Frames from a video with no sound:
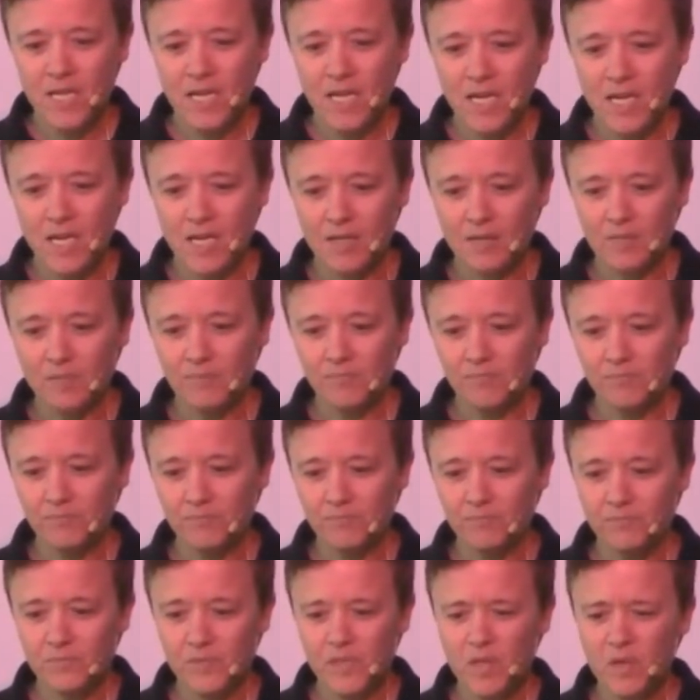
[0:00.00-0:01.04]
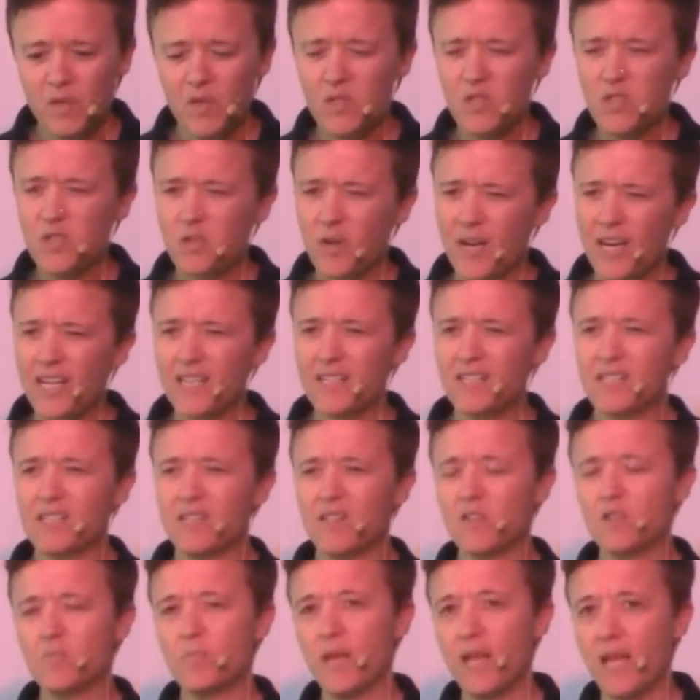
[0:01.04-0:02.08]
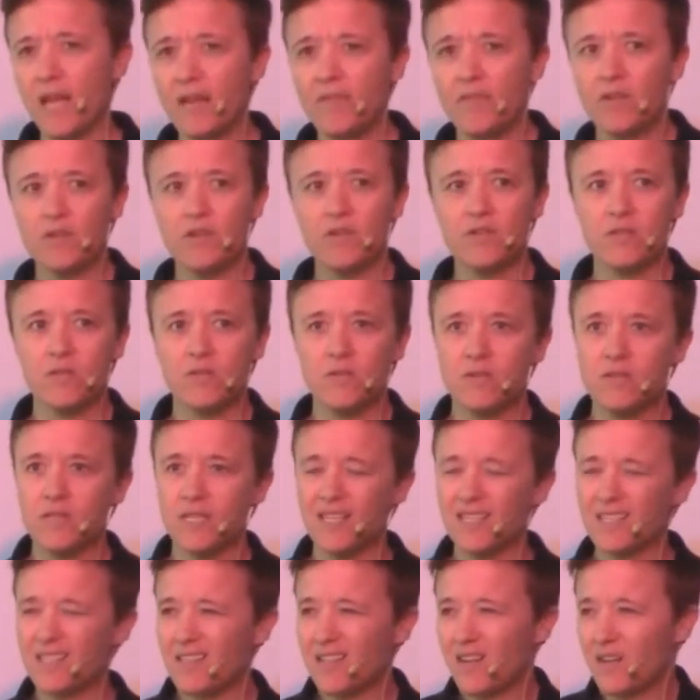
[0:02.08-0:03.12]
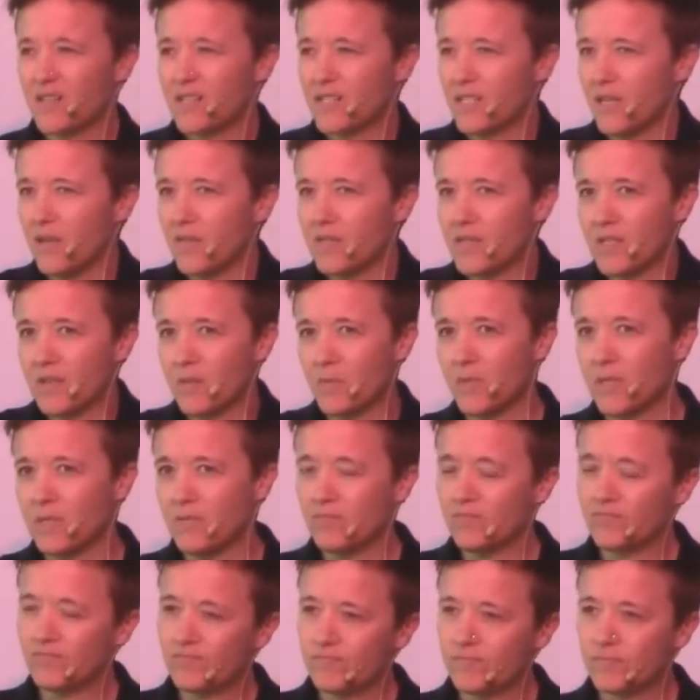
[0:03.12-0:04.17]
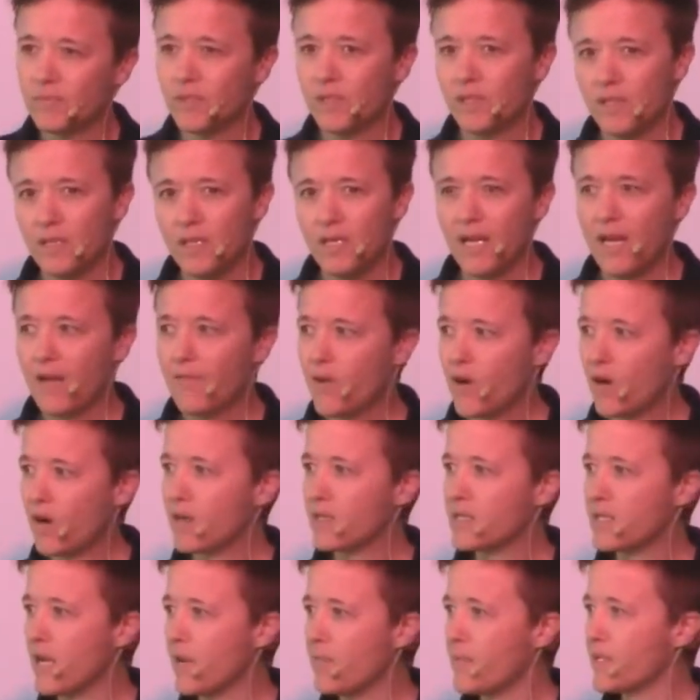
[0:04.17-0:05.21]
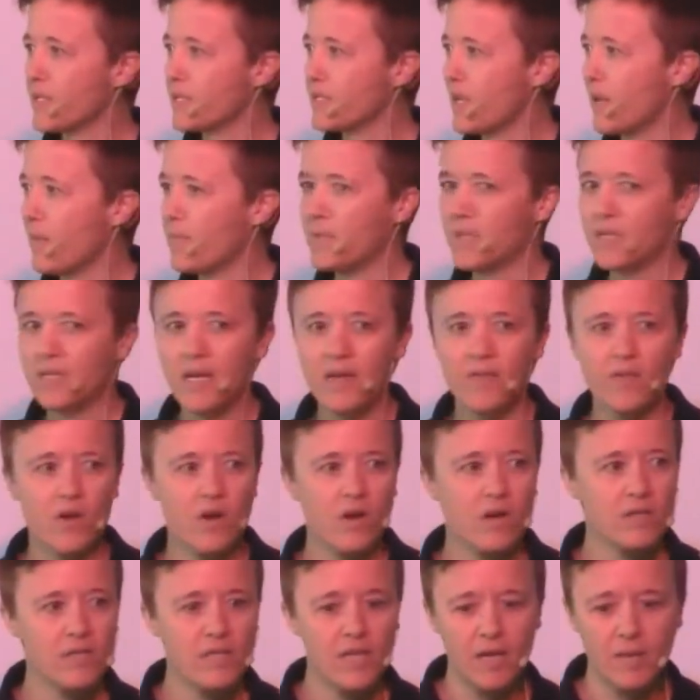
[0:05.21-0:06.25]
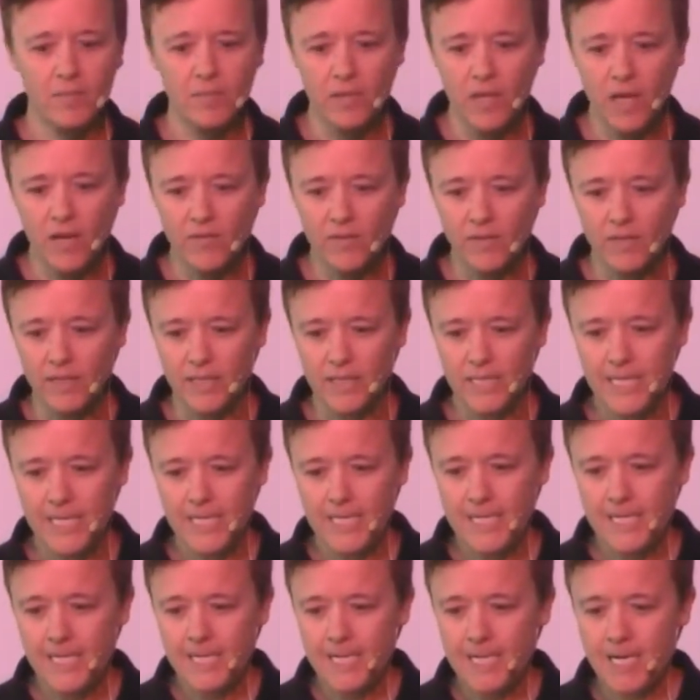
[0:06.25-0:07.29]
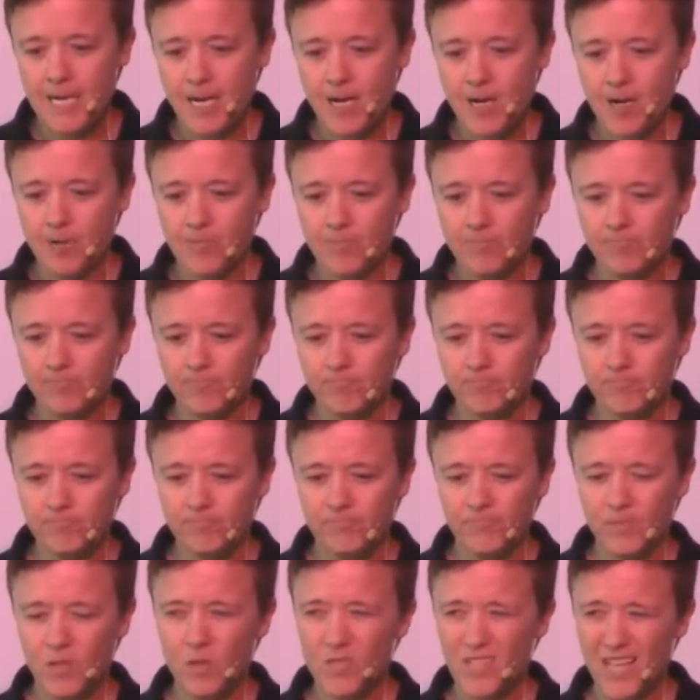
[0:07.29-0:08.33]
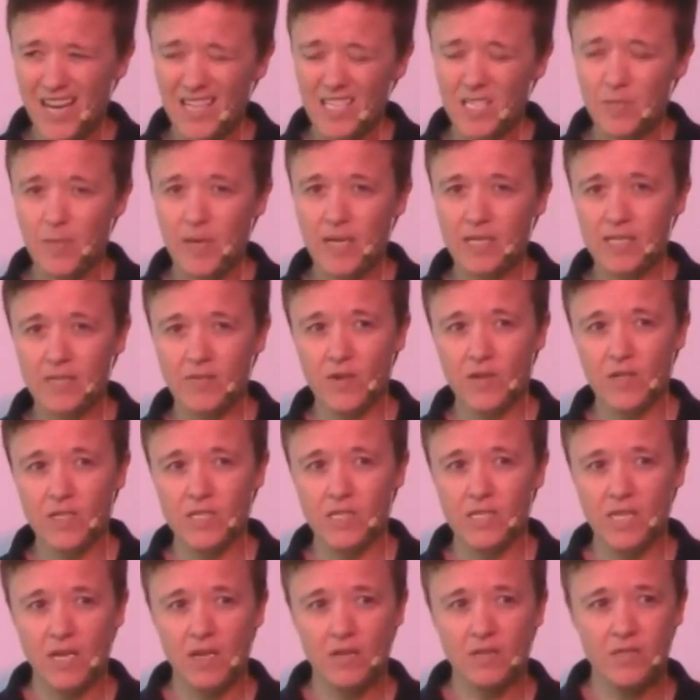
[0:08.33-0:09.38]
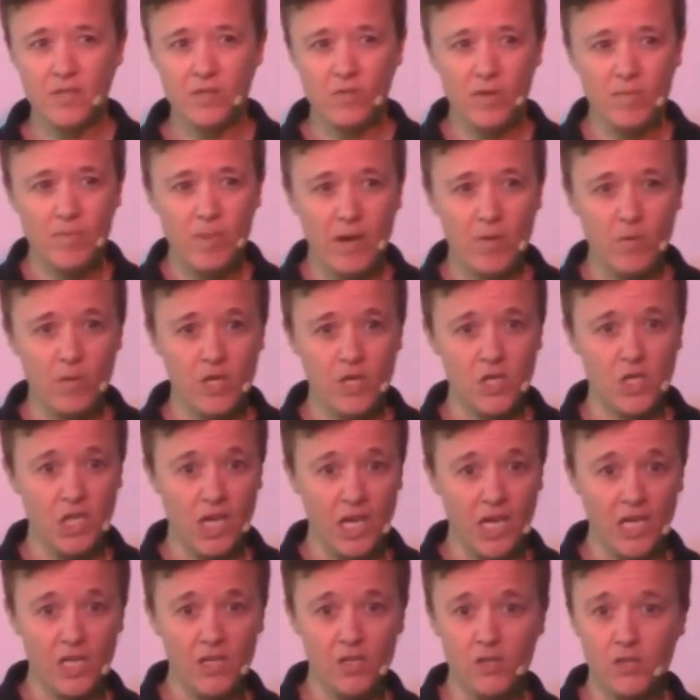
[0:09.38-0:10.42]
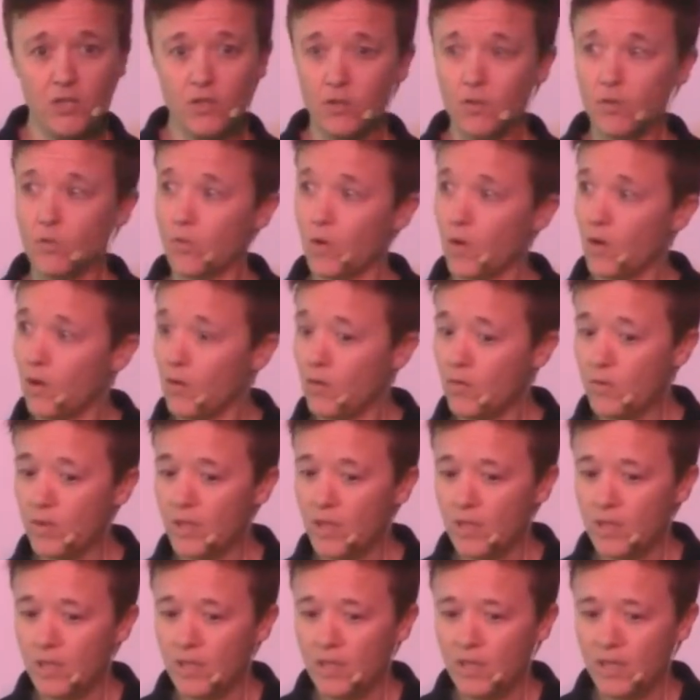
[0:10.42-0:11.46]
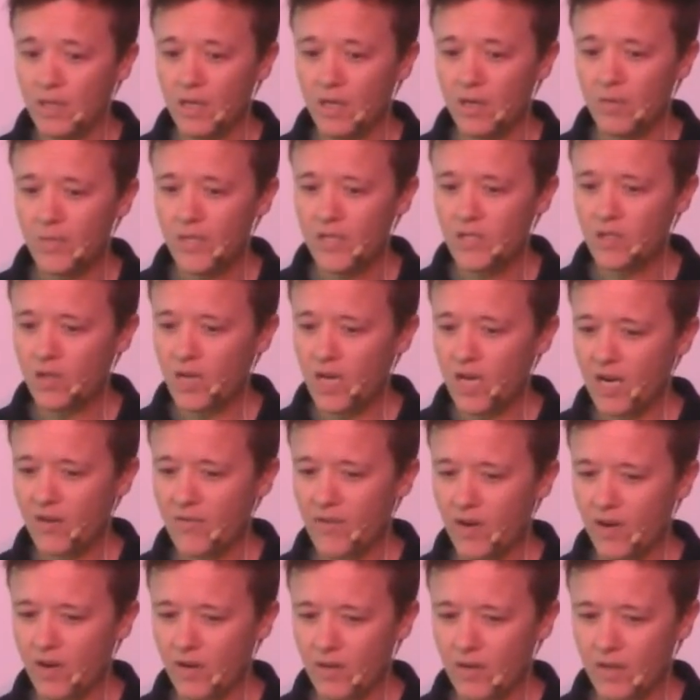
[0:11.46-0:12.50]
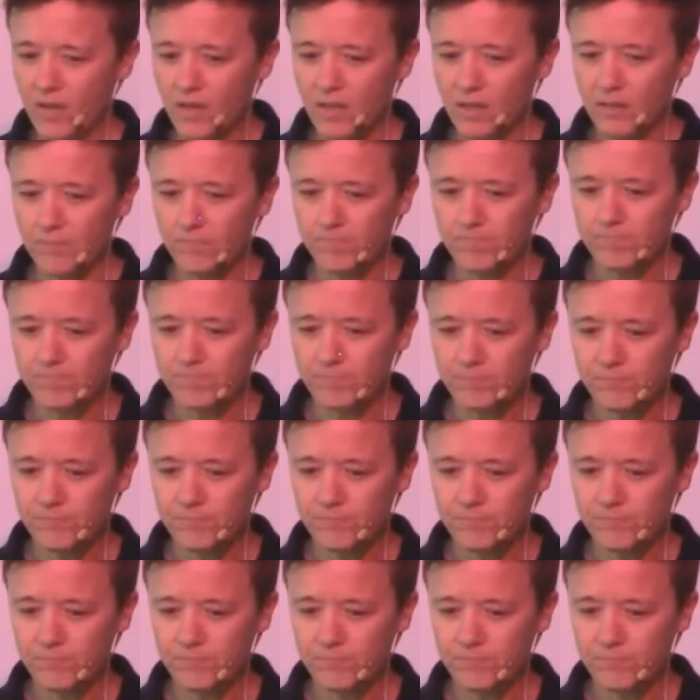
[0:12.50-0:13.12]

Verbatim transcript: Um, you know, those traits, those behaviors, those things in ourselves that we have a hard time accepting, have a hard time loving. Um, those aspects of ourselves that we might want to change or grow. Um, these are kind of our, um,